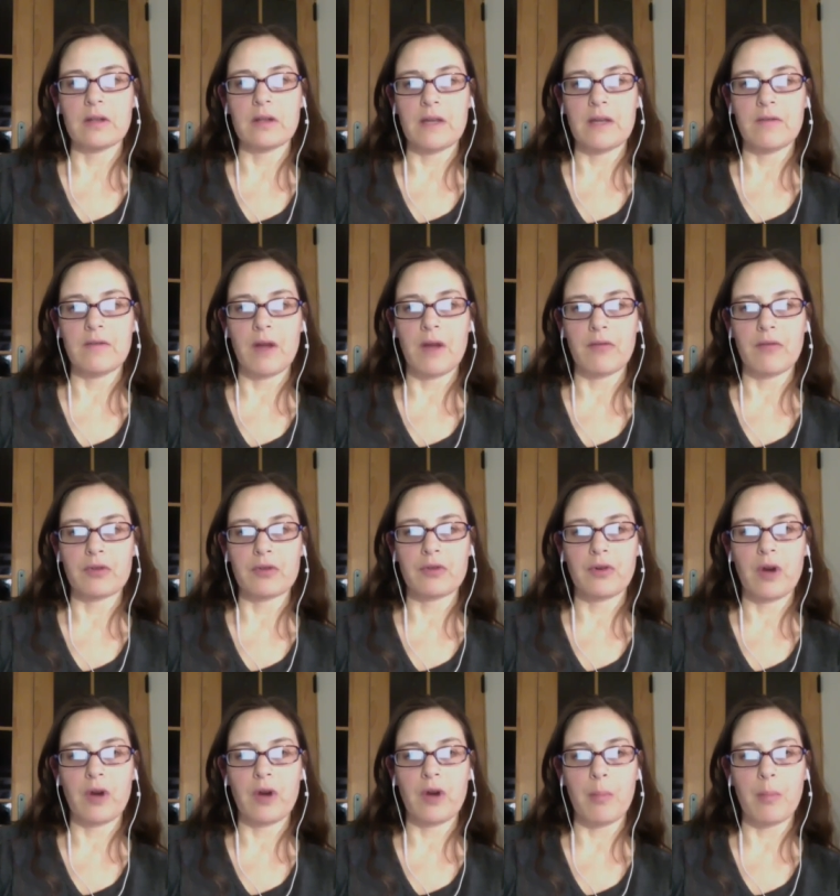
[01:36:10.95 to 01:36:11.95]
Leave cover
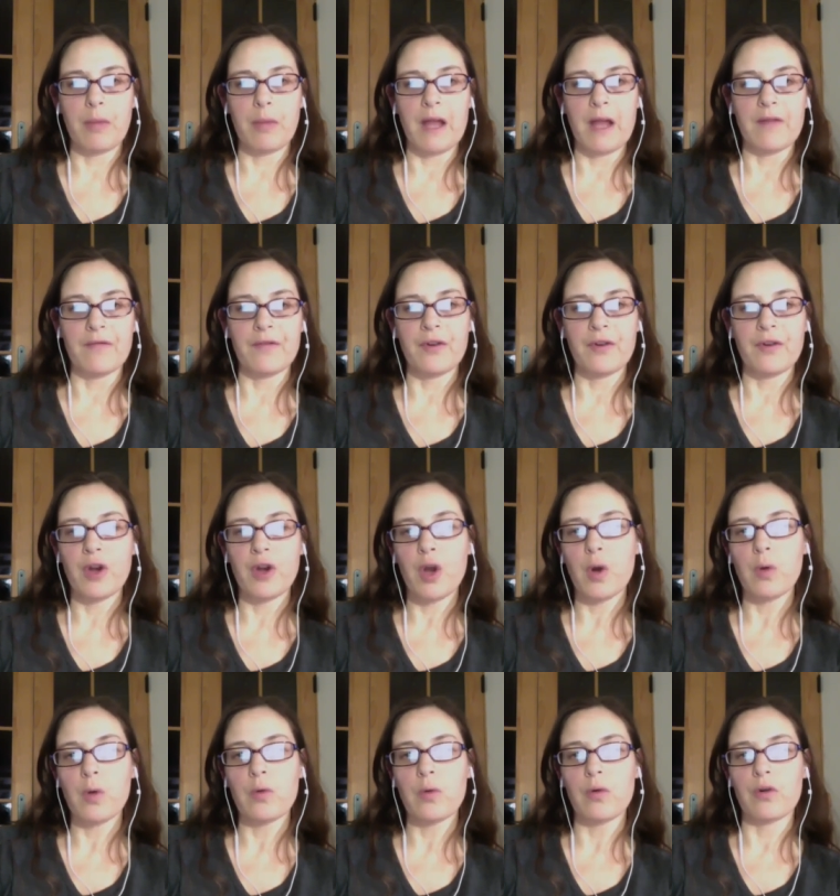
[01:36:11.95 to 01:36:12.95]
crop and
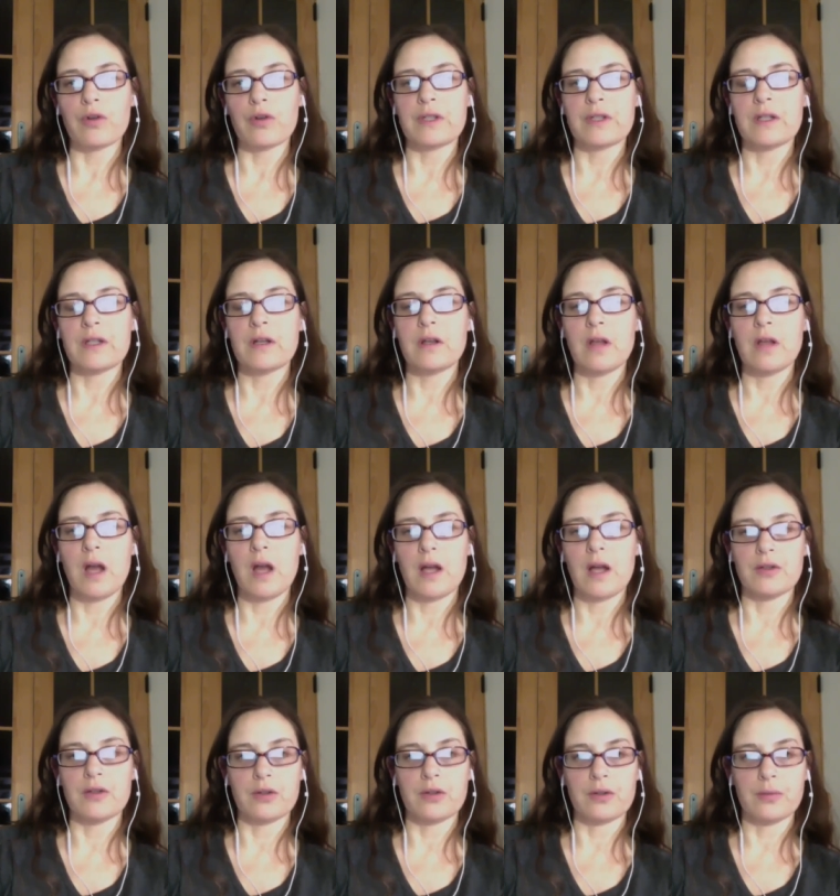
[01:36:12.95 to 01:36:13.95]
furrow, or till
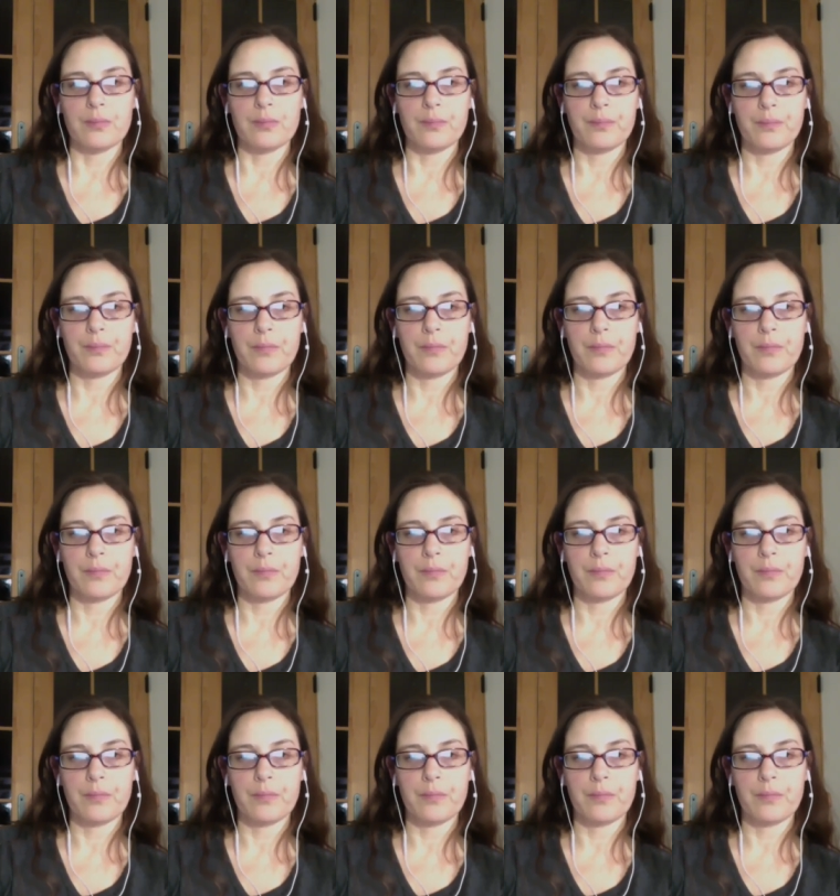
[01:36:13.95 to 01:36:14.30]
under?